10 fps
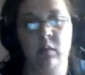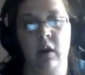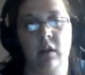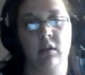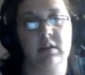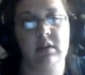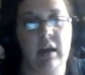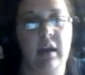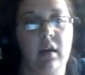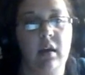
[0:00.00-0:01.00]
what it looks
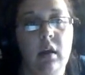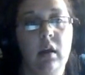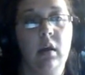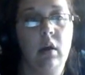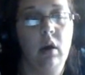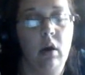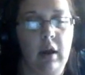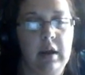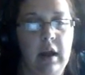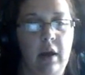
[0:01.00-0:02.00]
like.
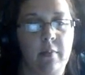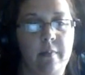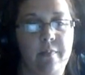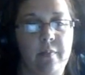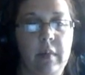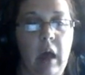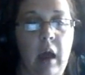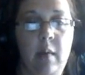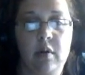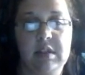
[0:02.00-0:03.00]
Okay, now,
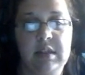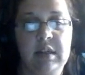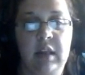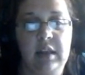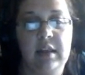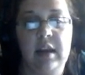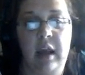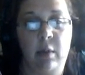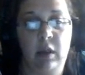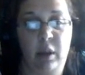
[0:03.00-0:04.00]
I personally like the
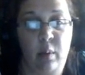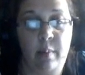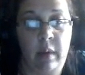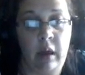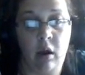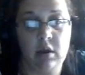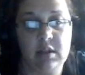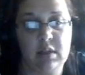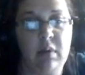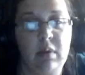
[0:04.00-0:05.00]
name a little bit bigger.
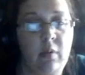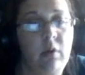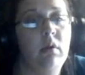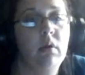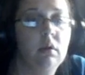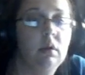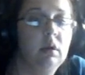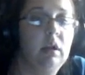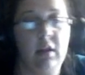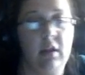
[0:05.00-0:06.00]
Some people,
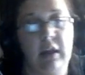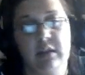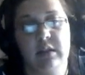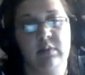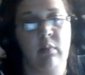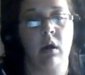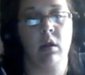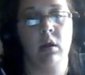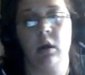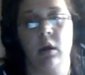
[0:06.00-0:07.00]
they like it
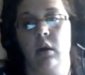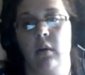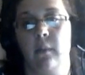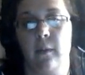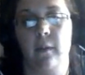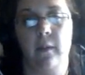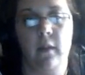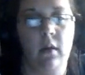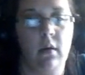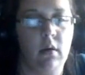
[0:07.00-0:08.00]
smaller.
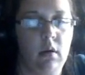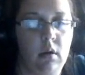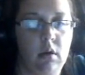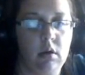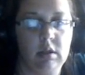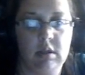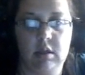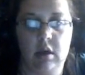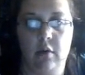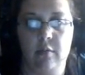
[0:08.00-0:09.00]

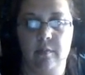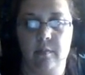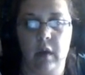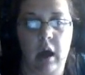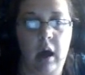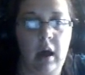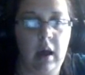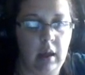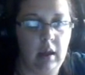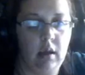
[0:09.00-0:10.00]
So,
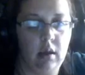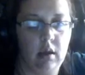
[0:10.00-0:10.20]
I'm